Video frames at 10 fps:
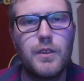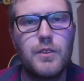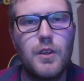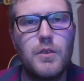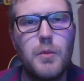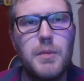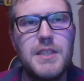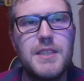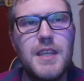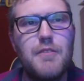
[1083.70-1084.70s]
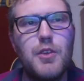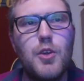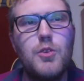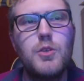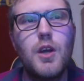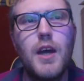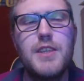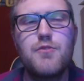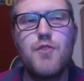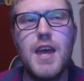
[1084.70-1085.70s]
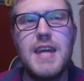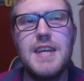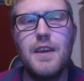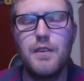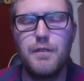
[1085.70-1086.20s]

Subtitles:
So number 7, who guides Rey,